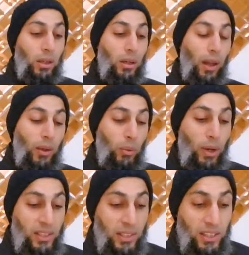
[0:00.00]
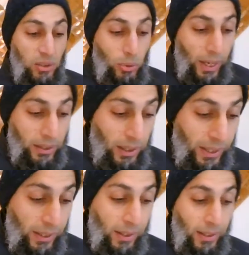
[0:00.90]
Likewise, let's look at the
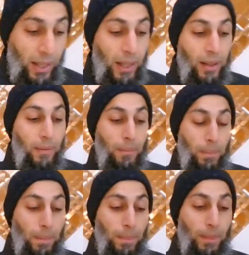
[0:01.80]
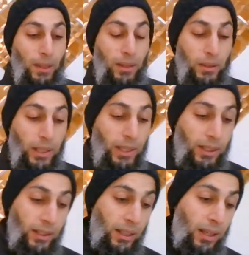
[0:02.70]
letter ta. The
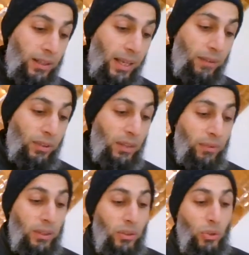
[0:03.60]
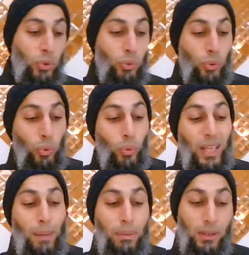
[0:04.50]
letter ta, they have given you two
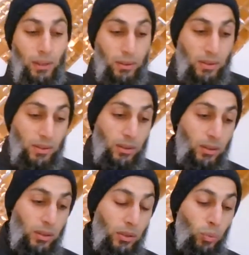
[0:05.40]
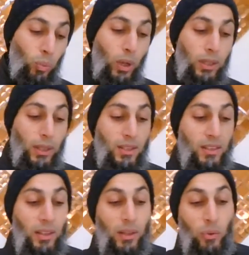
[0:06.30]
capitals. One
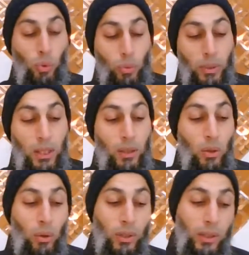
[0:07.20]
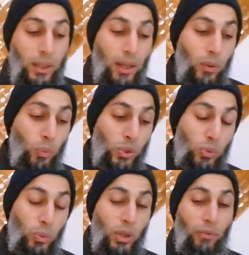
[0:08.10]
is the normal long ta,
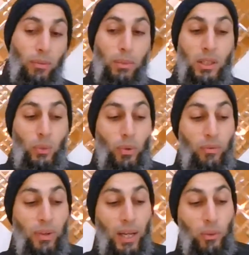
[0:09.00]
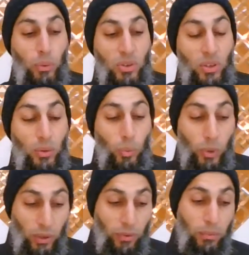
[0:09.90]
which we are familiar with, and also
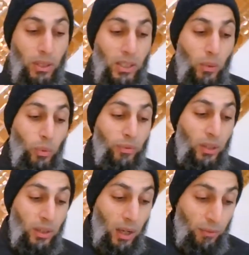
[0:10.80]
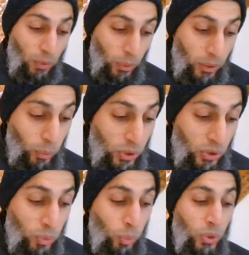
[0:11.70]
we are familiar with the other one, which
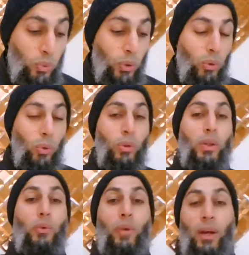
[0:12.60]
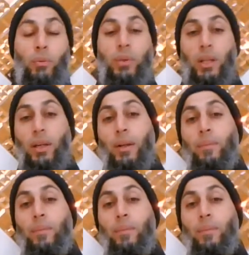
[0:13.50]
we call the round ta.